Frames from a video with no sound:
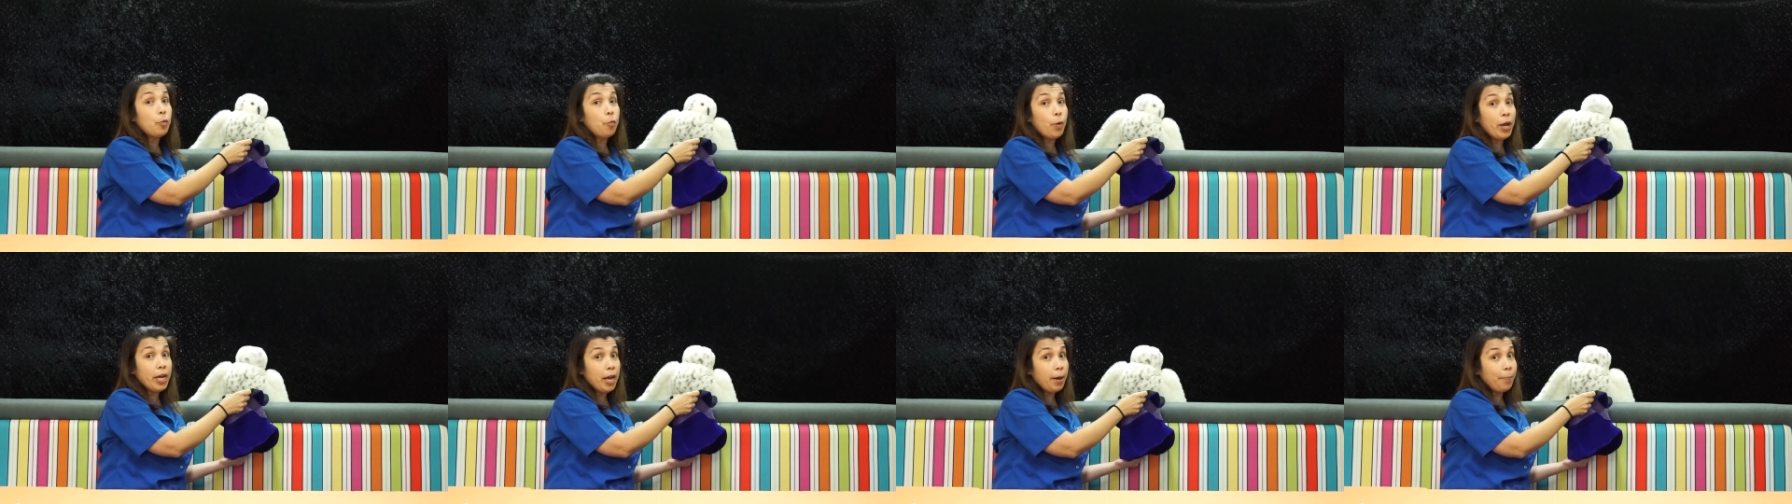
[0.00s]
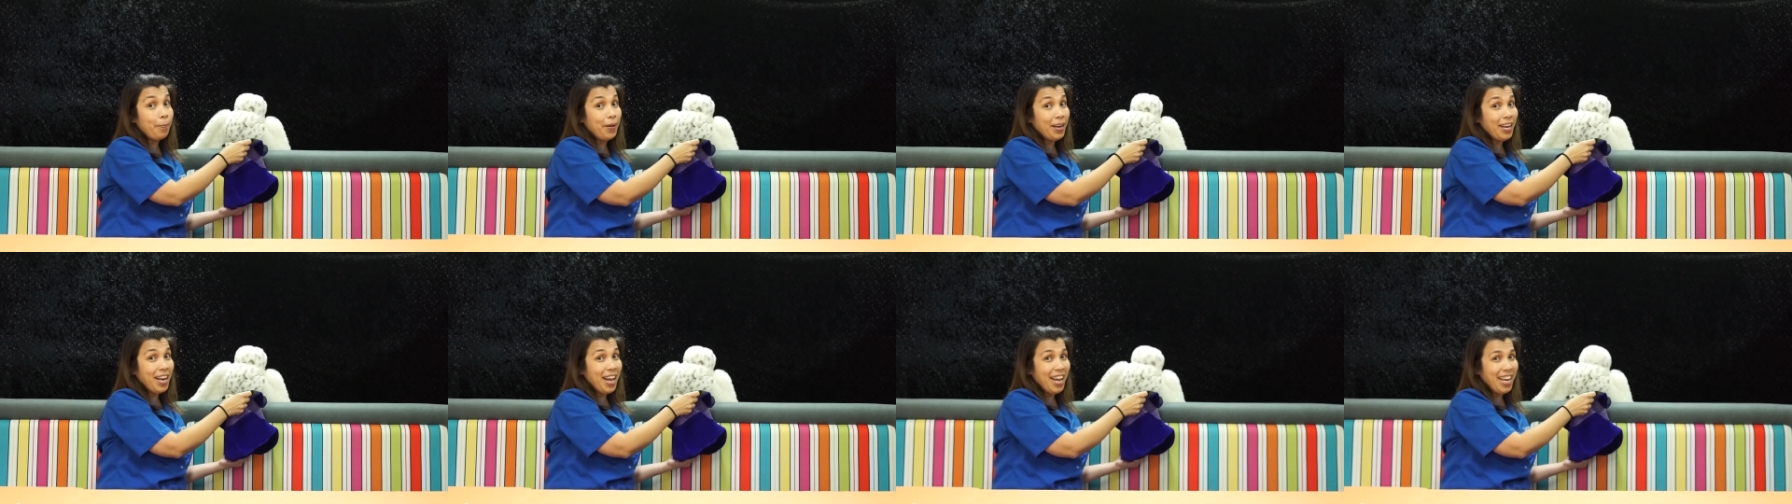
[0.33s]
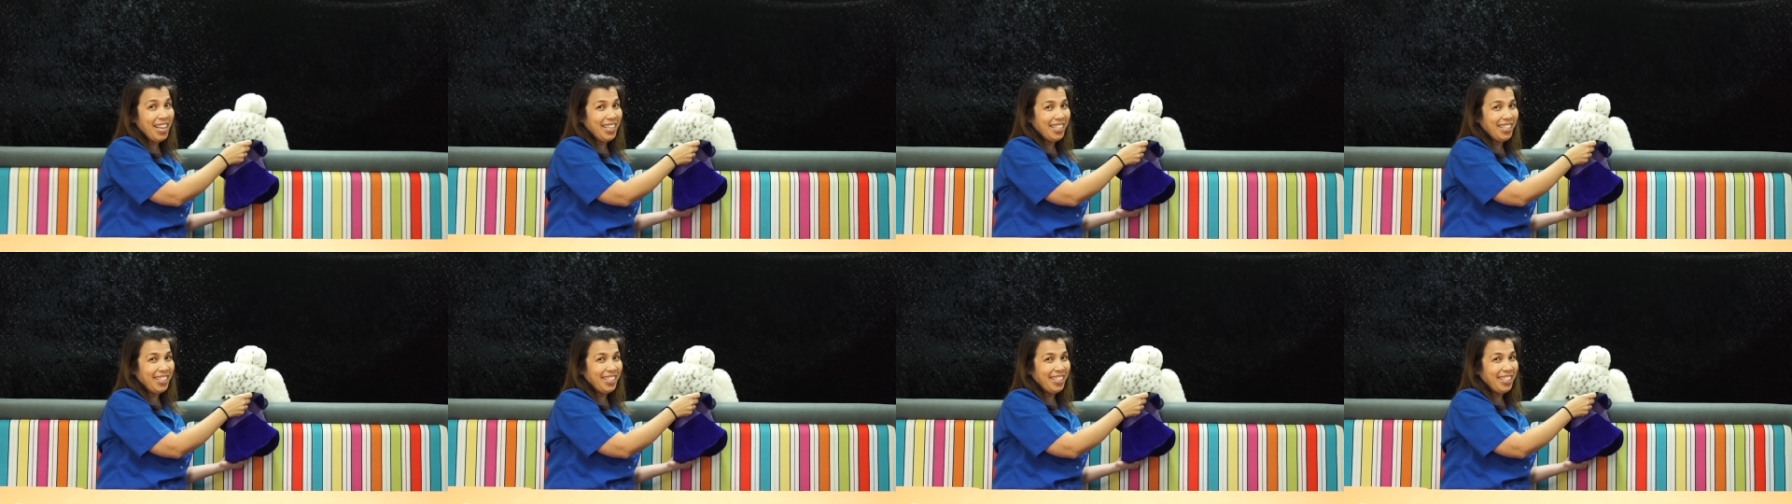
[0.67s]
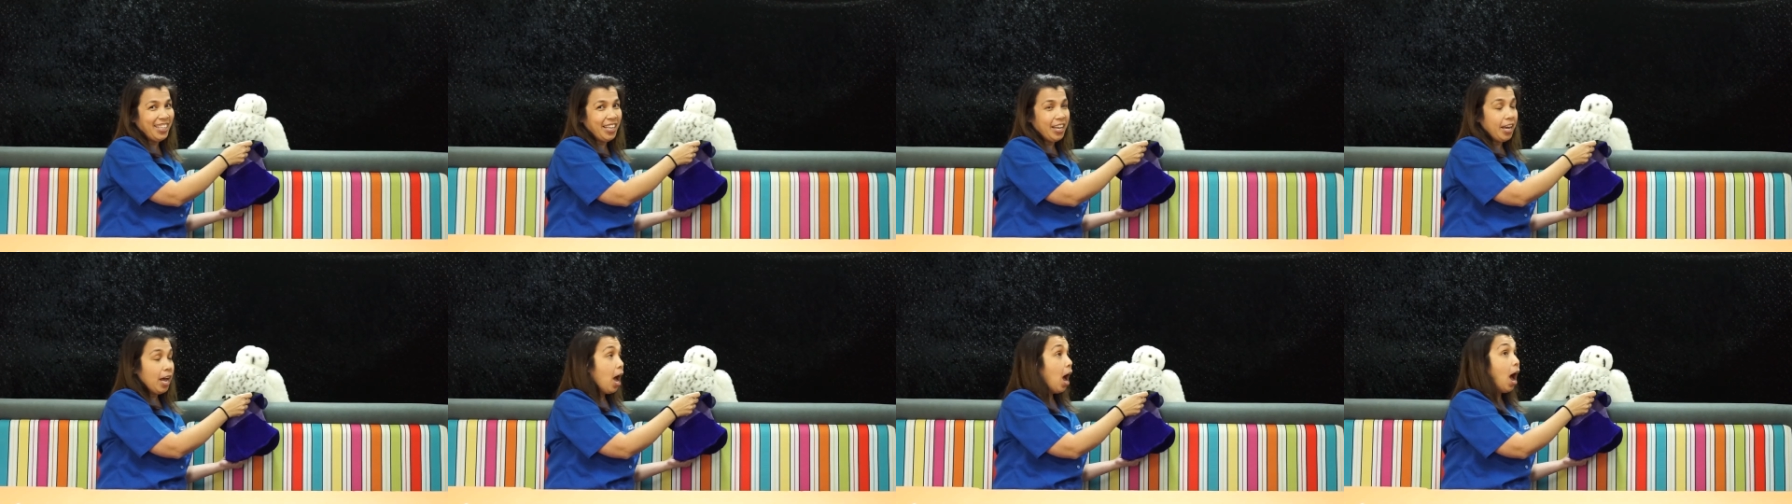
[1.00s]
wake up at night.
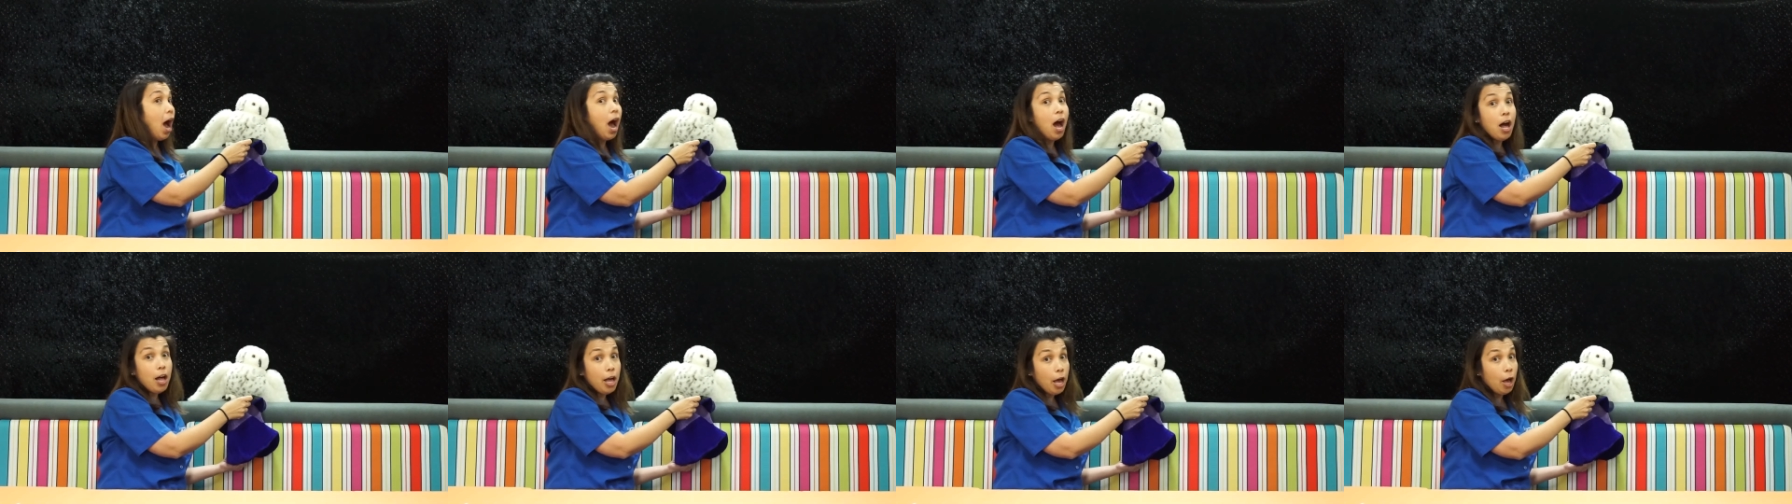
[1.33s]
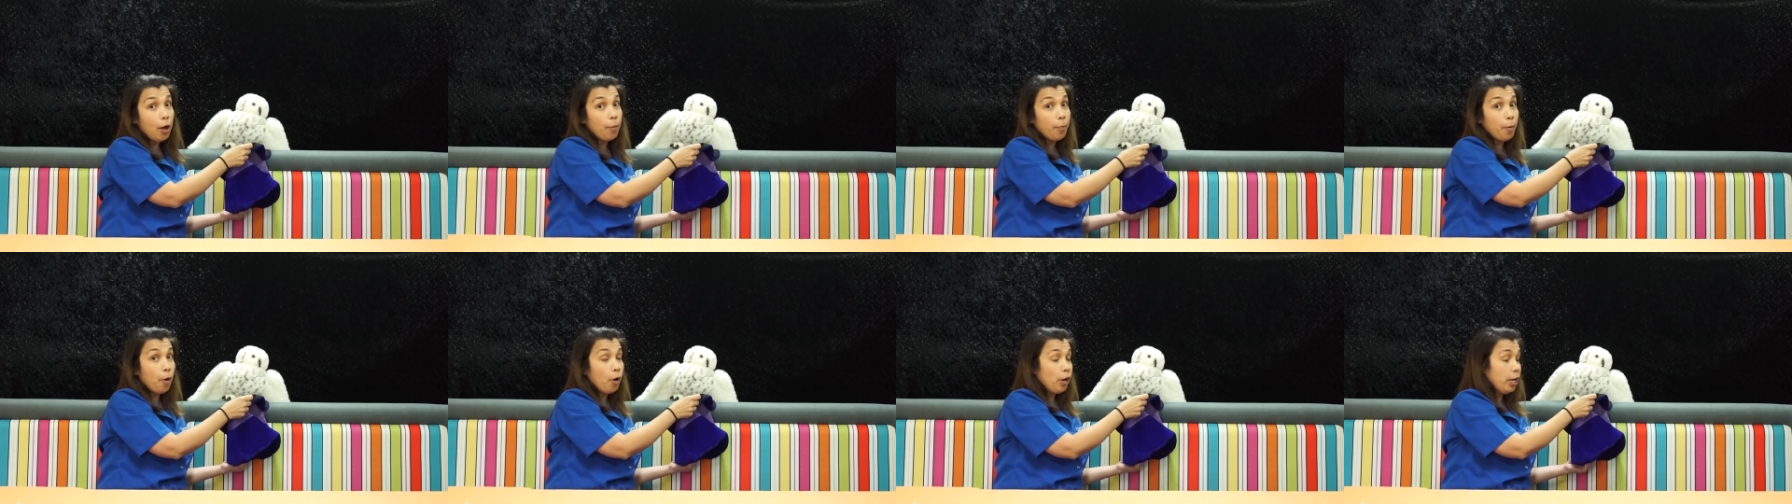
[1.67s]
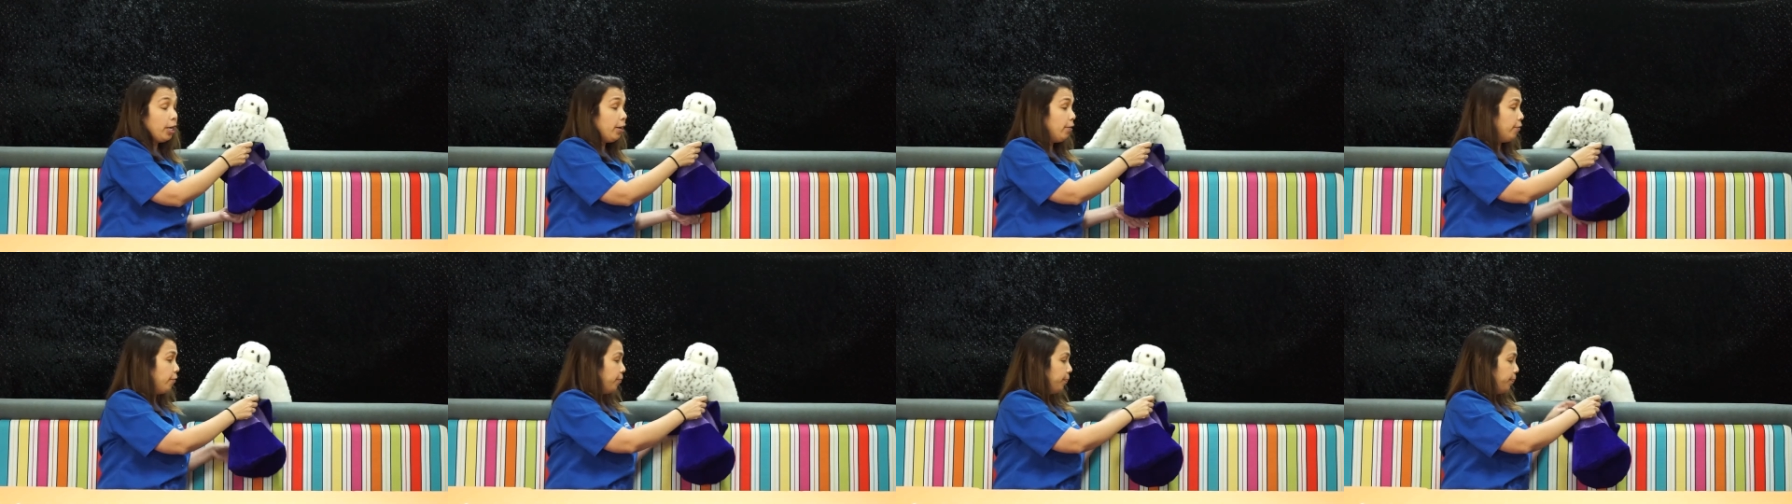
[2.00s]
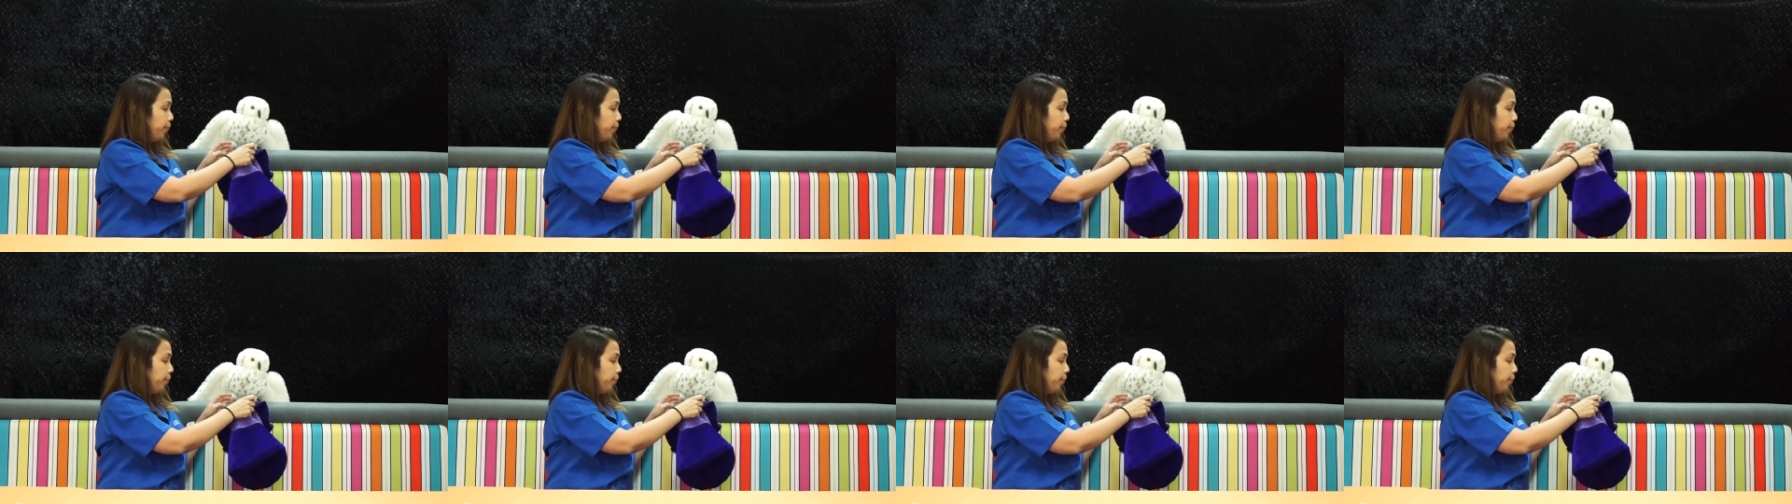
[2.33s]
I'll help Olive.